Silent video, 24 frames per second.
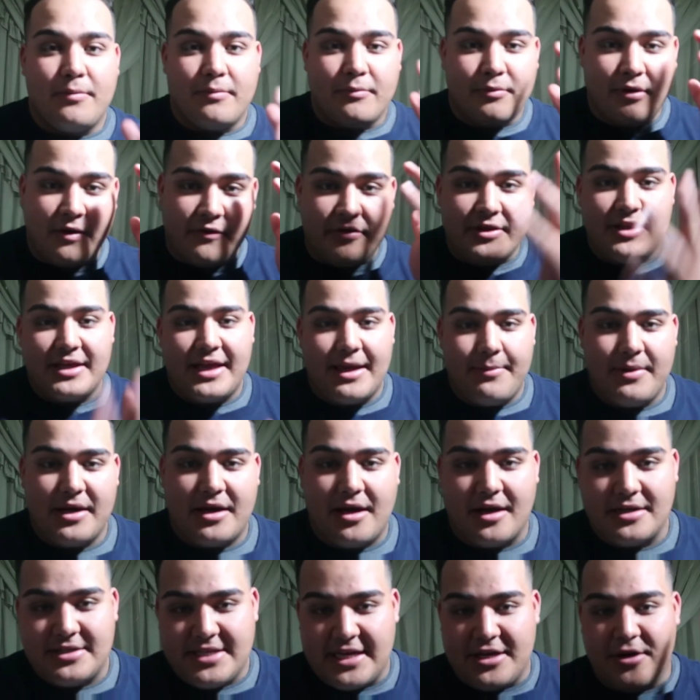Well, if you look at my
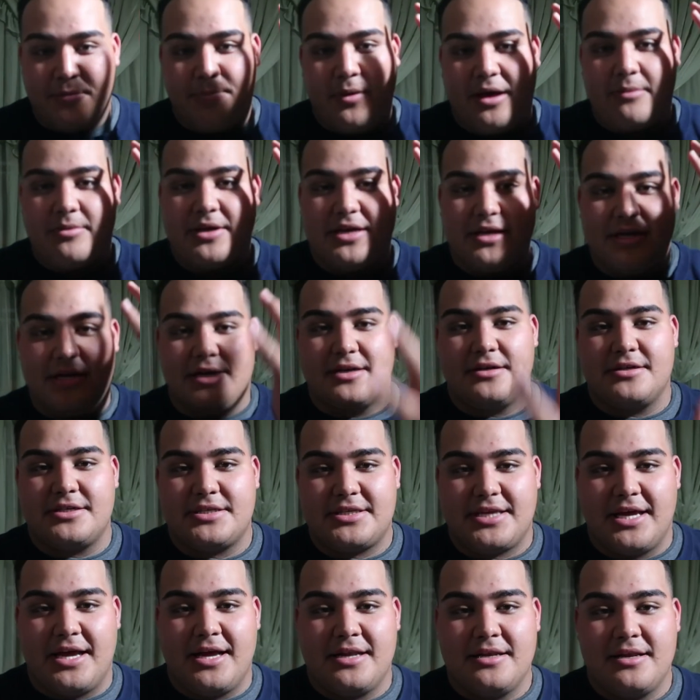content, you're probably going to
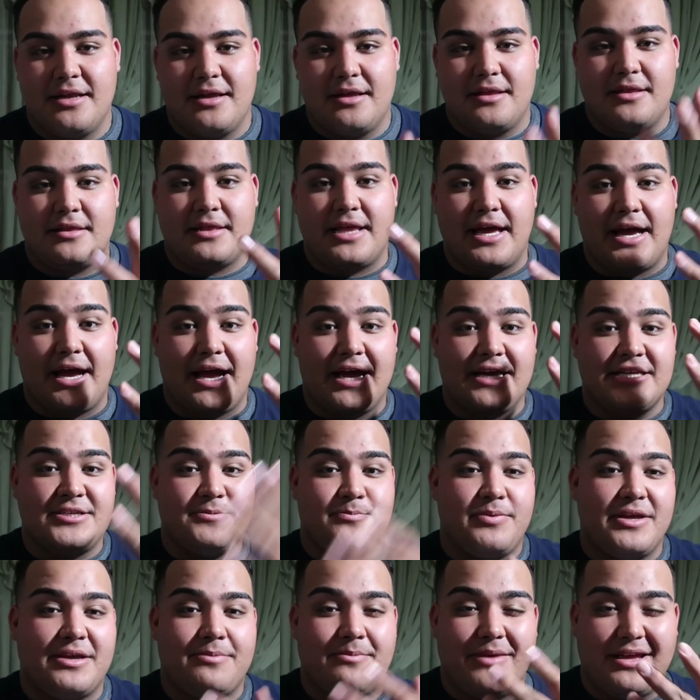understand that I
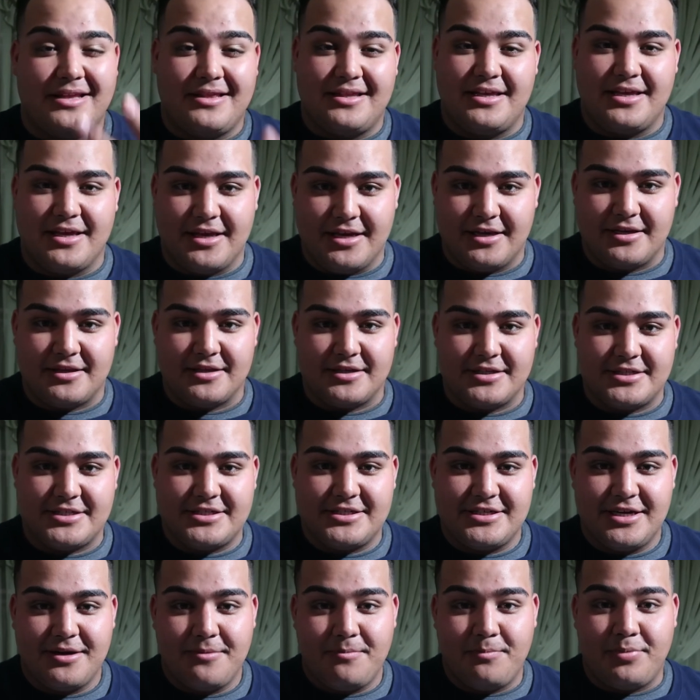speak mainly
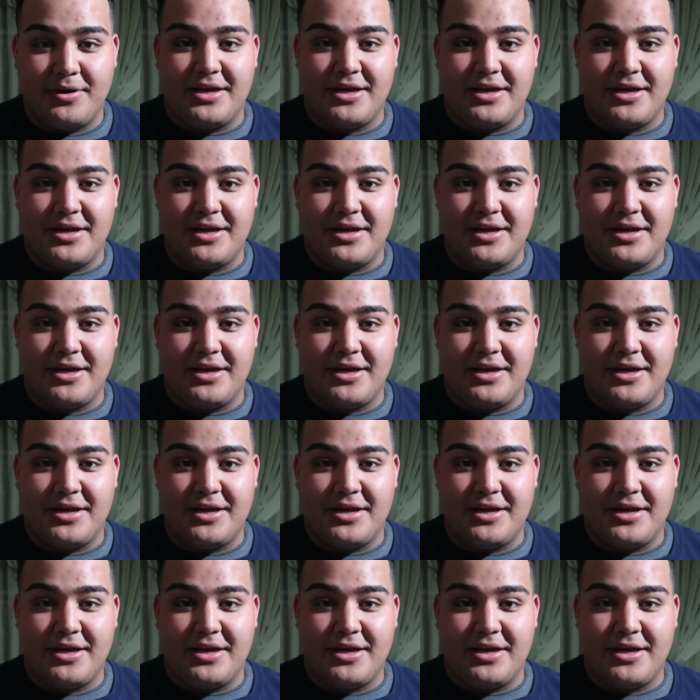English.